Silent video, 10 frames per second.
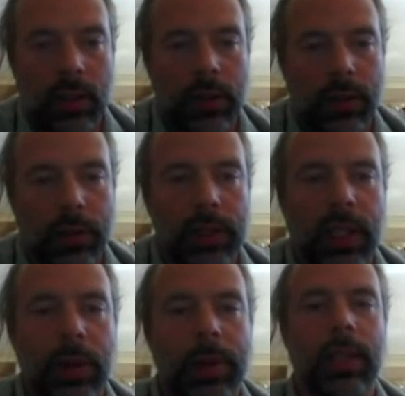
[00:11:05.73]
The first thing
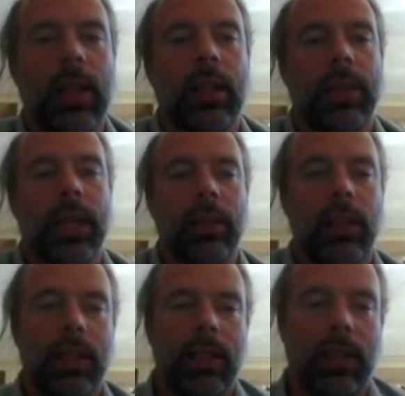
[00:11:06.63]
I want to talk about
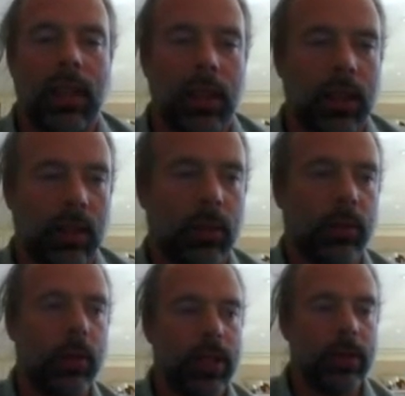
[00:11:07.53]
is the
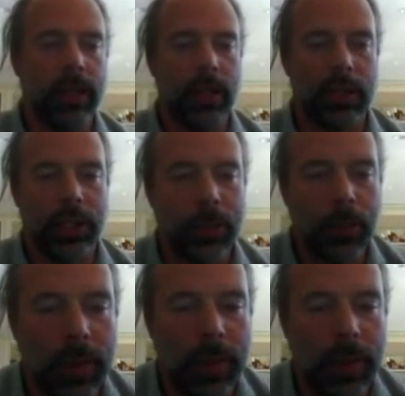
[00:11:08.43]
request manager.